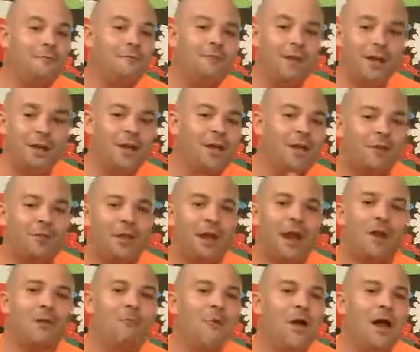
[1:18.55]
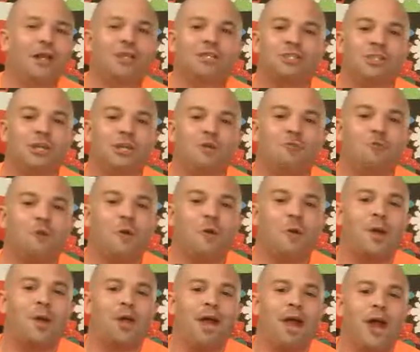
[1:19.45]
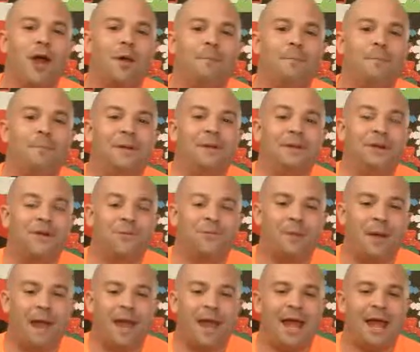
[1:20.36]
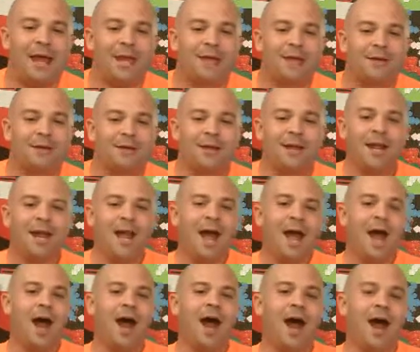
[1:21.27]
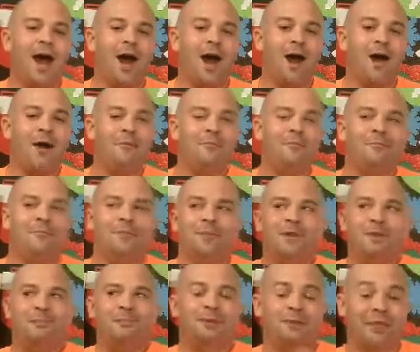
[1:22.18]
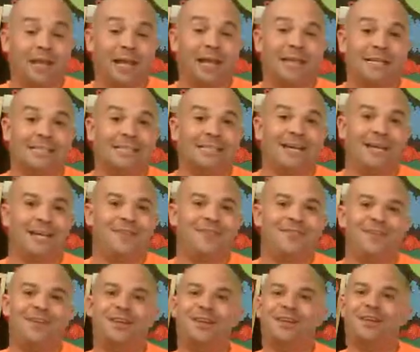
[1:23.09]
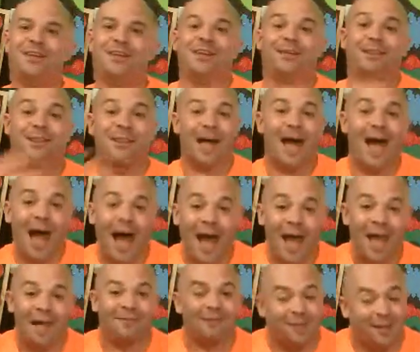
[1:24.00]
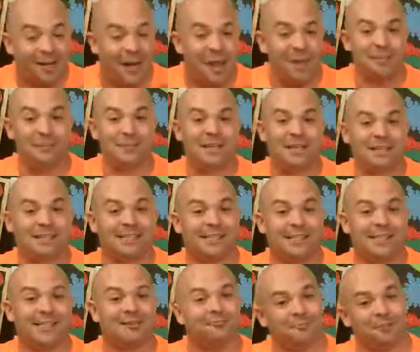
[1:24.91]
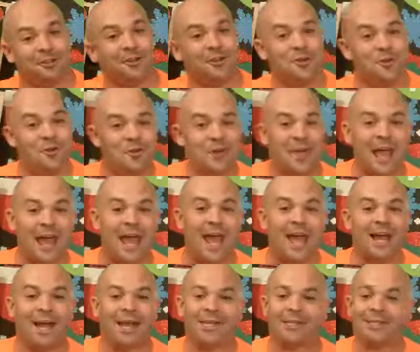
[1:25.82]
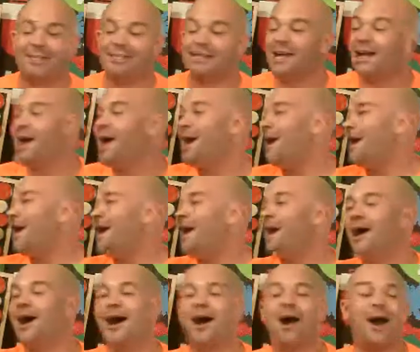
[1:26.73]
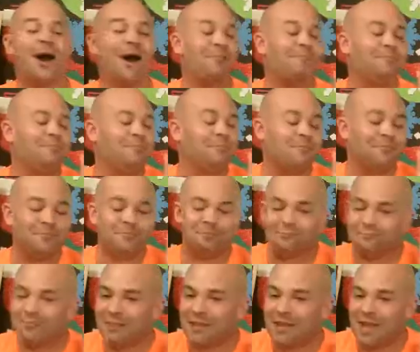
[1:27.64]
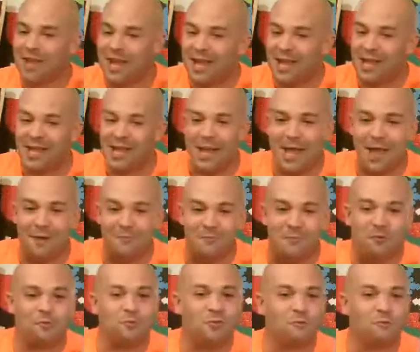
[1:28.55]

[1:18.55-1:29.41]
video that I watched like growing up, Peter Pan. Um, but last night they did it live on NBC with a new cast. Uh, it gave